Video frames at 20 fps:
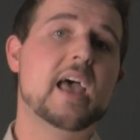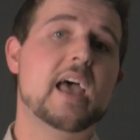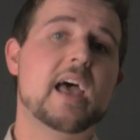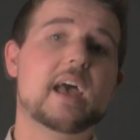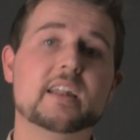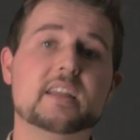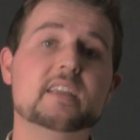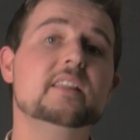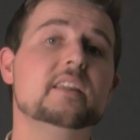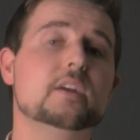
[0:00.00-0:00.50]

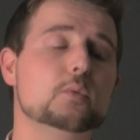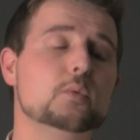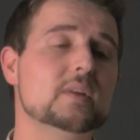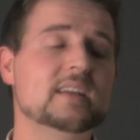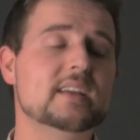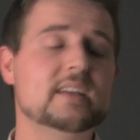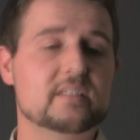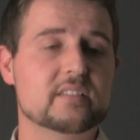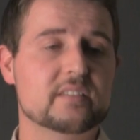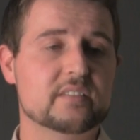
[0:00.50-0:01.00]
And in their
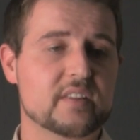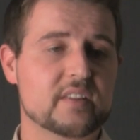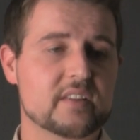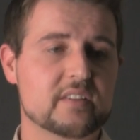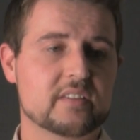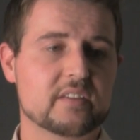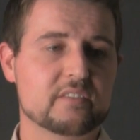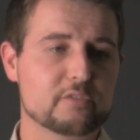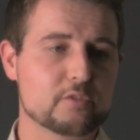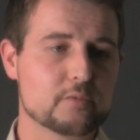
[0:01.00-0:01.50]
release of
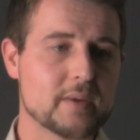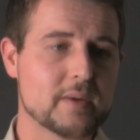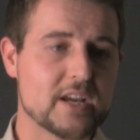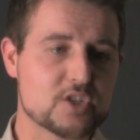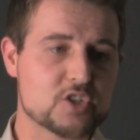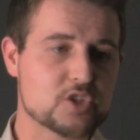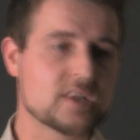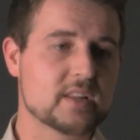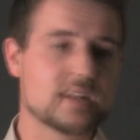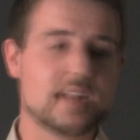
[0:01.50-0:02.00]
this
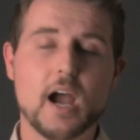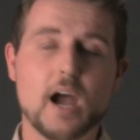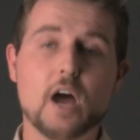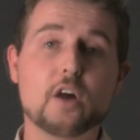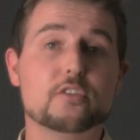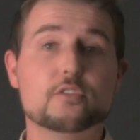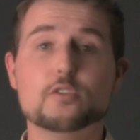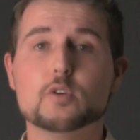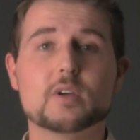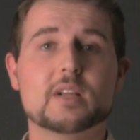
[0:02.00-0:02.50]
information, they
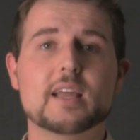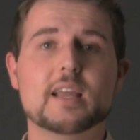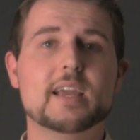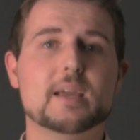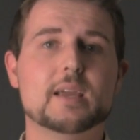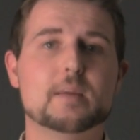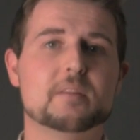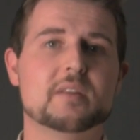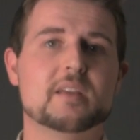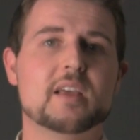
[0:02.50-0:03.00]
also
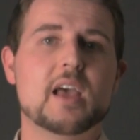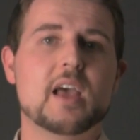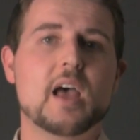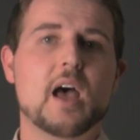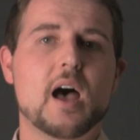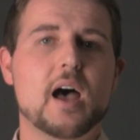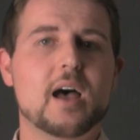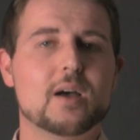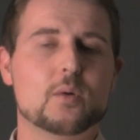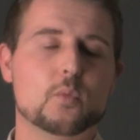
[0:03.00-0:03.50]
claimed,
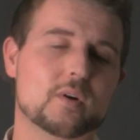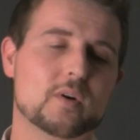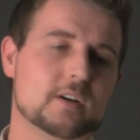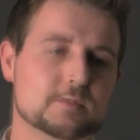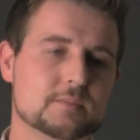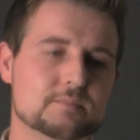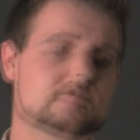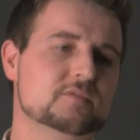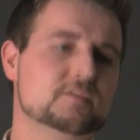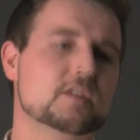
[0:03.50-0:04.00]
uh,
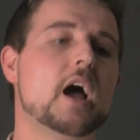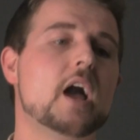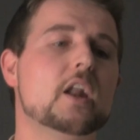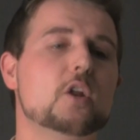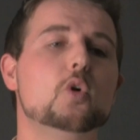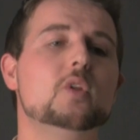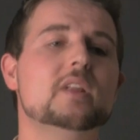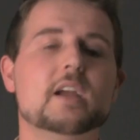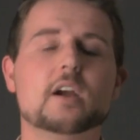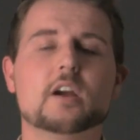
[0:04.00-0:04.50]
well, not
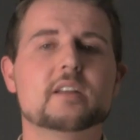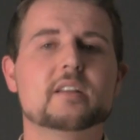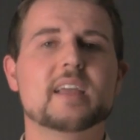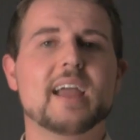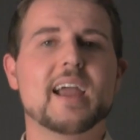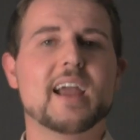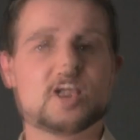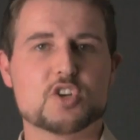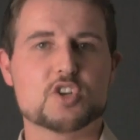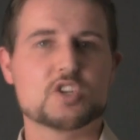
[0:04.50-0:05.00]
only are they
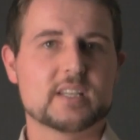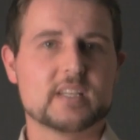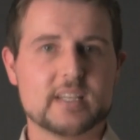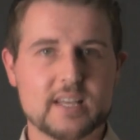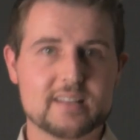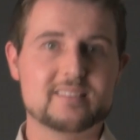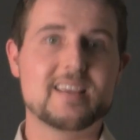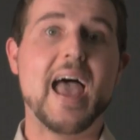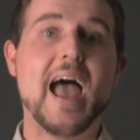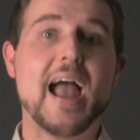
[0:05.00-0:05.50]
actually
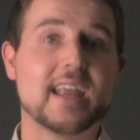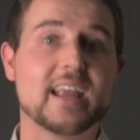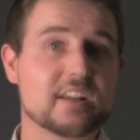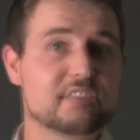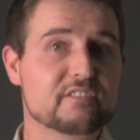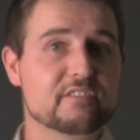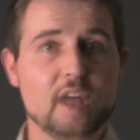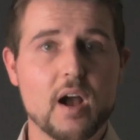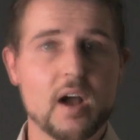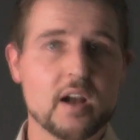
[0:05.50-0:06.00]

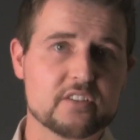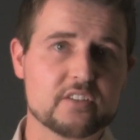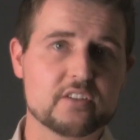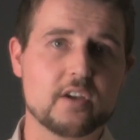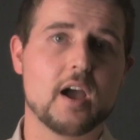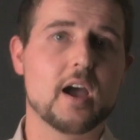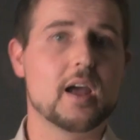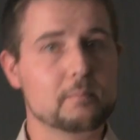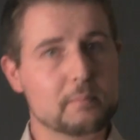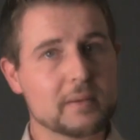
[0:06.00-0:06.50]
attacking
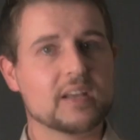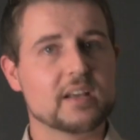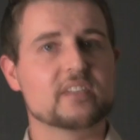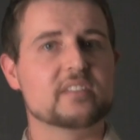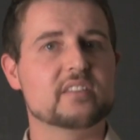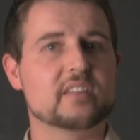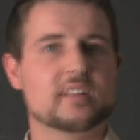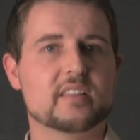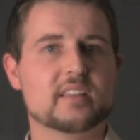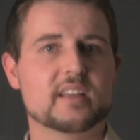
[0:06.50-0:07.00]
Foxconn
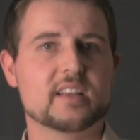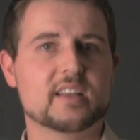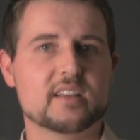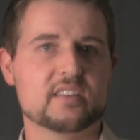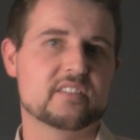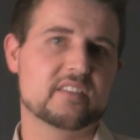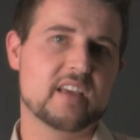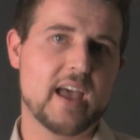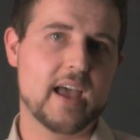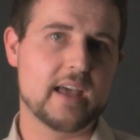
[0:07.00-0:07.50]
because they think it's
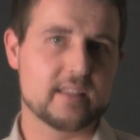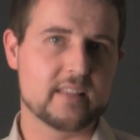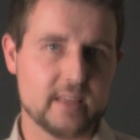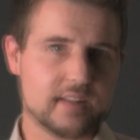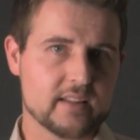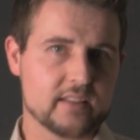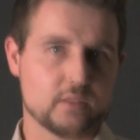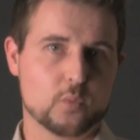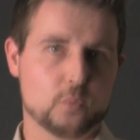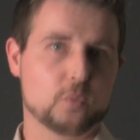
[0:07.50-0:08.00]
sad
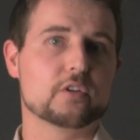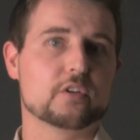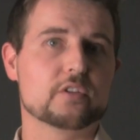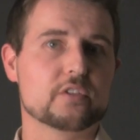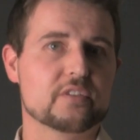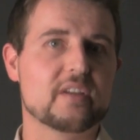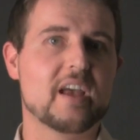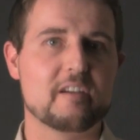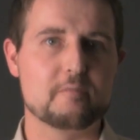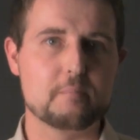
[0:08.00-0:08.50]
that the
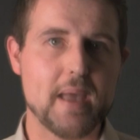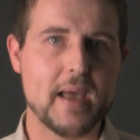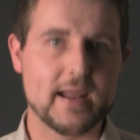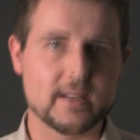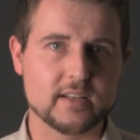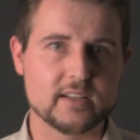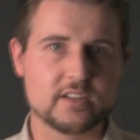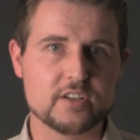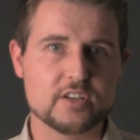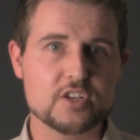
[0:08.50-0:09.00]
workers have
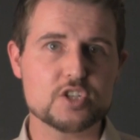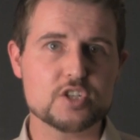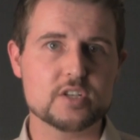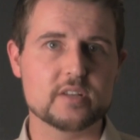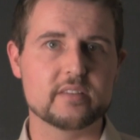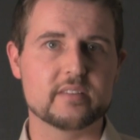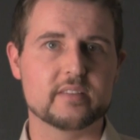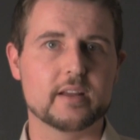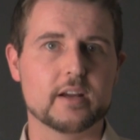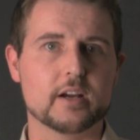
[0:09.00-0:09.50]
bad
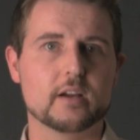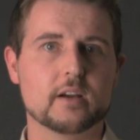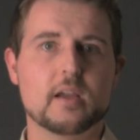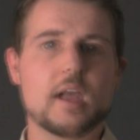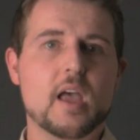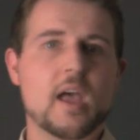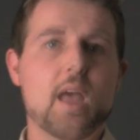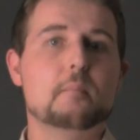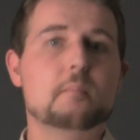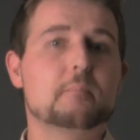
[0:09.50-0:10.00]
conditions there,
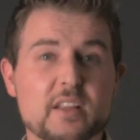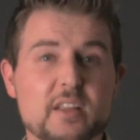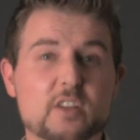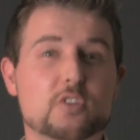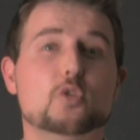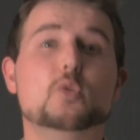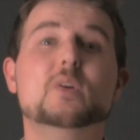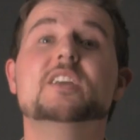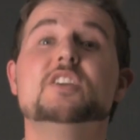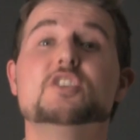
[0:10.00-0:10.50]
but they're
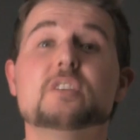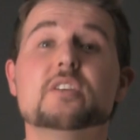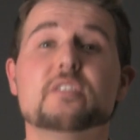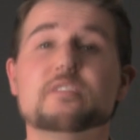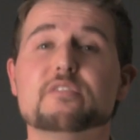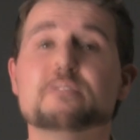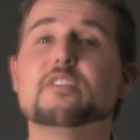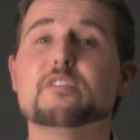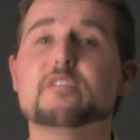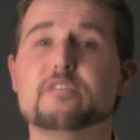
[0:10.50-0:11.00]
doing it just
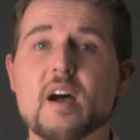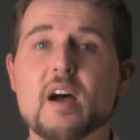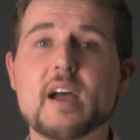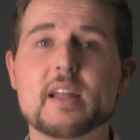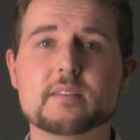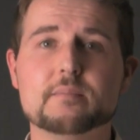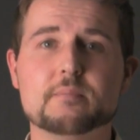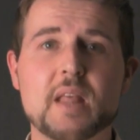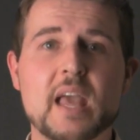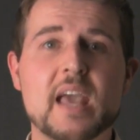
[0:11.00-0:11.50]
for
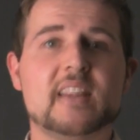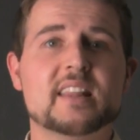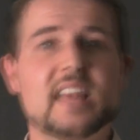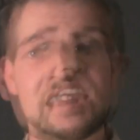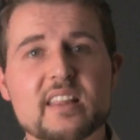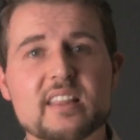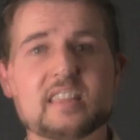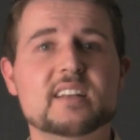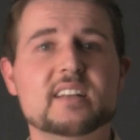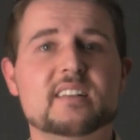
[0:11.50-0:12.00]
fun. They
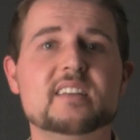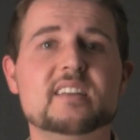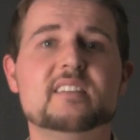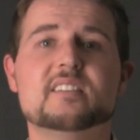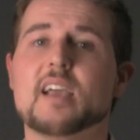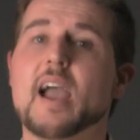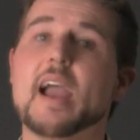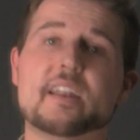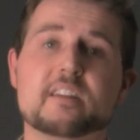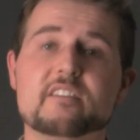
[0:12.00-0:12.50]
think these
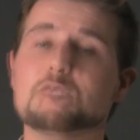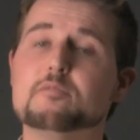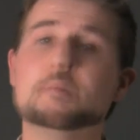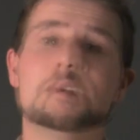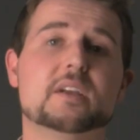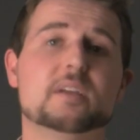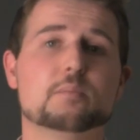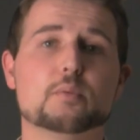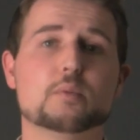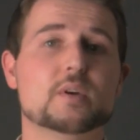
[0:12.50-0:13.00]
kind of
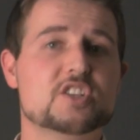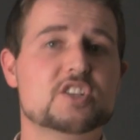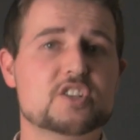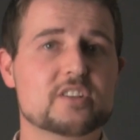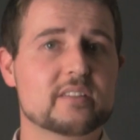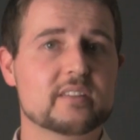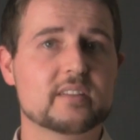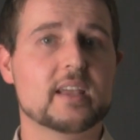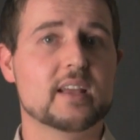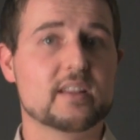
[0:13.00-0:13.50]
big
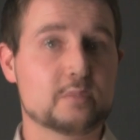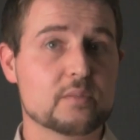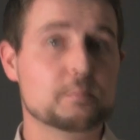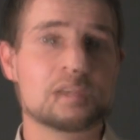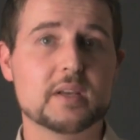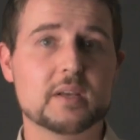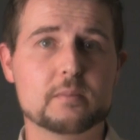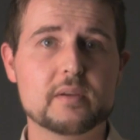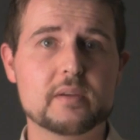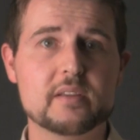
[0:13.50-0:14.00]
breaches against
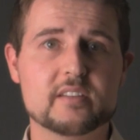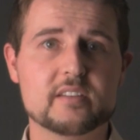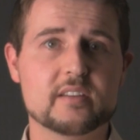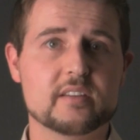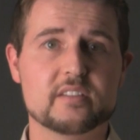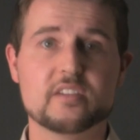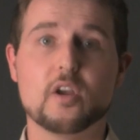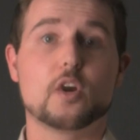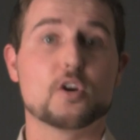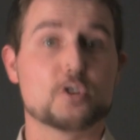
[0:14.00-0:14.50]
big
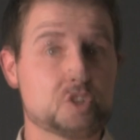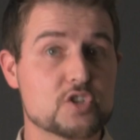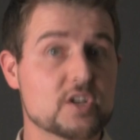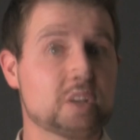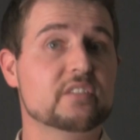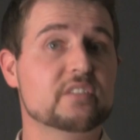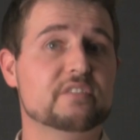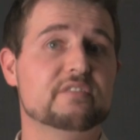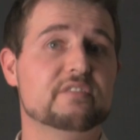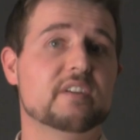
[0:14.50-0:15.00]
business are
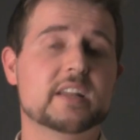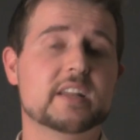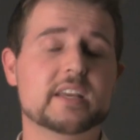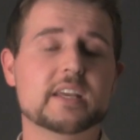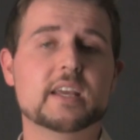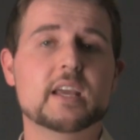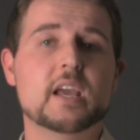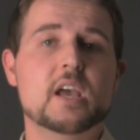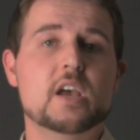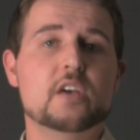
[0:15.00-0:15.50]
just
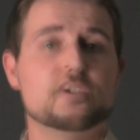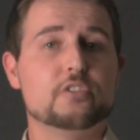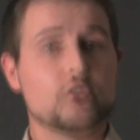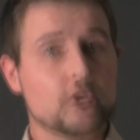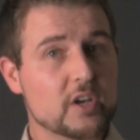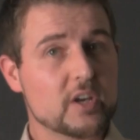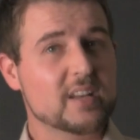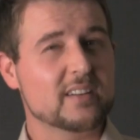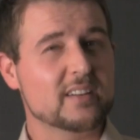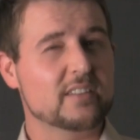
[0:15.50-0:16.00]
funny. So
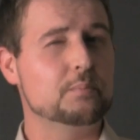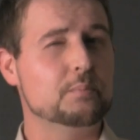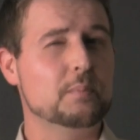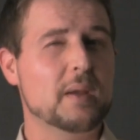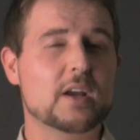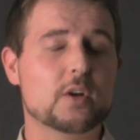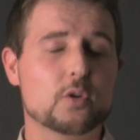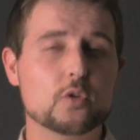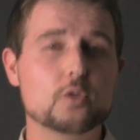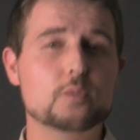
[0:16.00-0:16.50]
you can
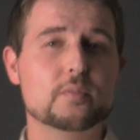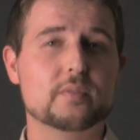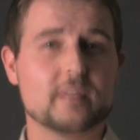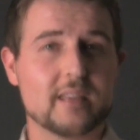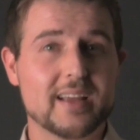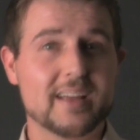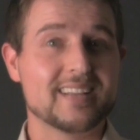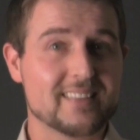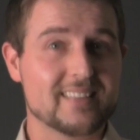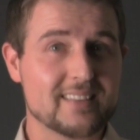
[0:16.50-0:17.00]
expect groups
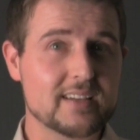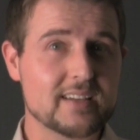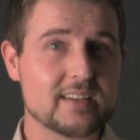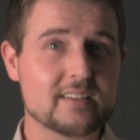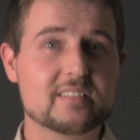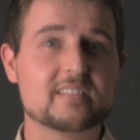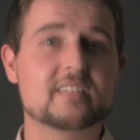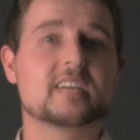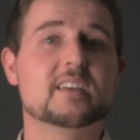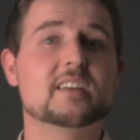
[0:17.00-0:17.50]
like
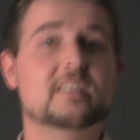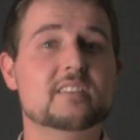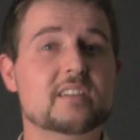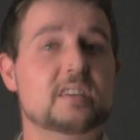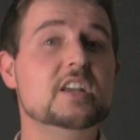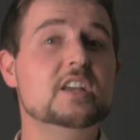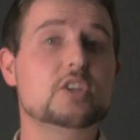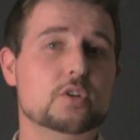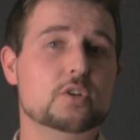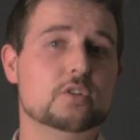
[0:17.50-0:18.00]
these to
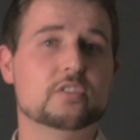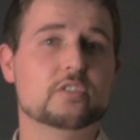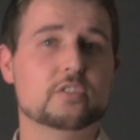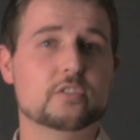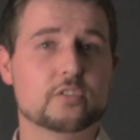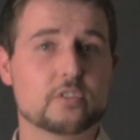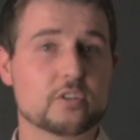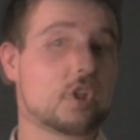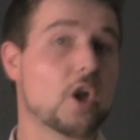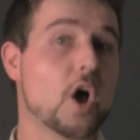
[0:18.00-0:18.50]
continue to,
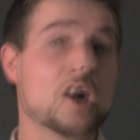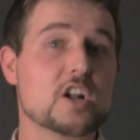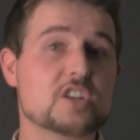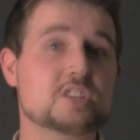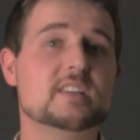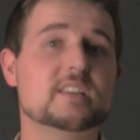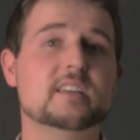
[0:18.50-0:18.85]
to launch